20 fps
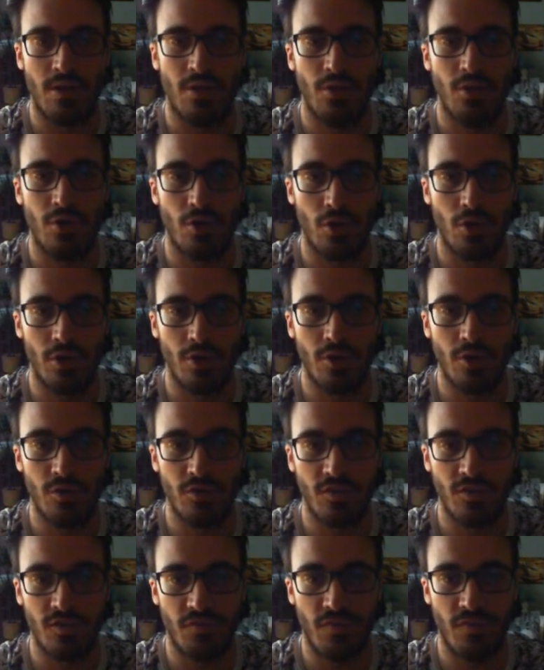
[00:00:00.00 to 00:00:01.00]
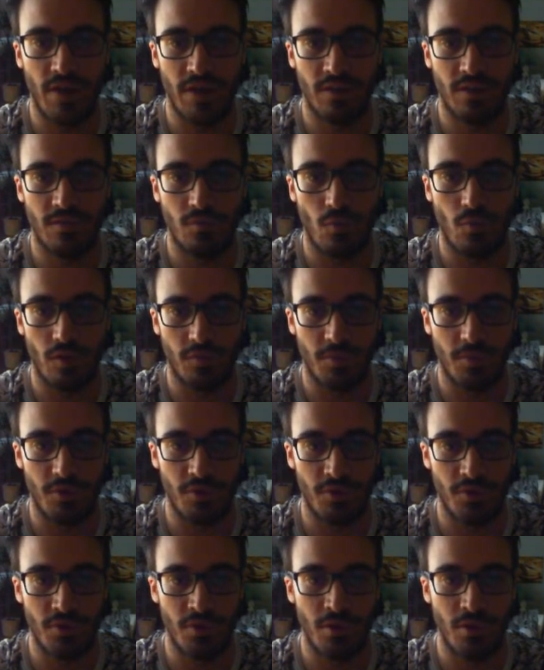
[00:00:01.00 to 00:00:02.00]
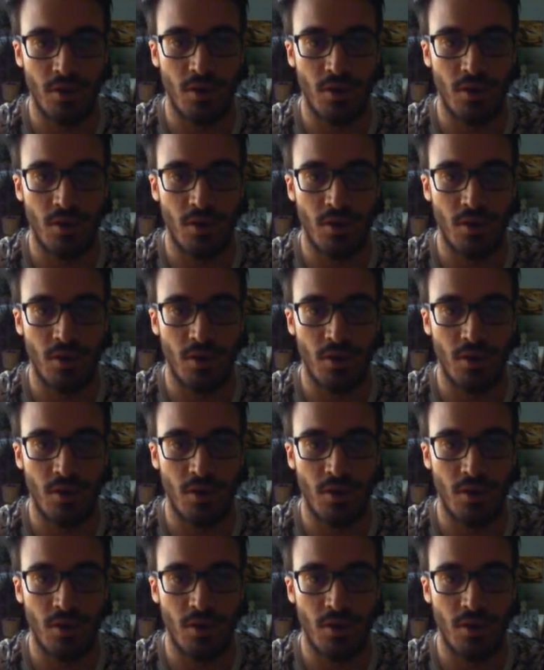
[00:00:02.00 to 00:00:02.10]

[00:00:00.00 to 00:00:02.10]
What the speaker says: You can only use this effect once per turn.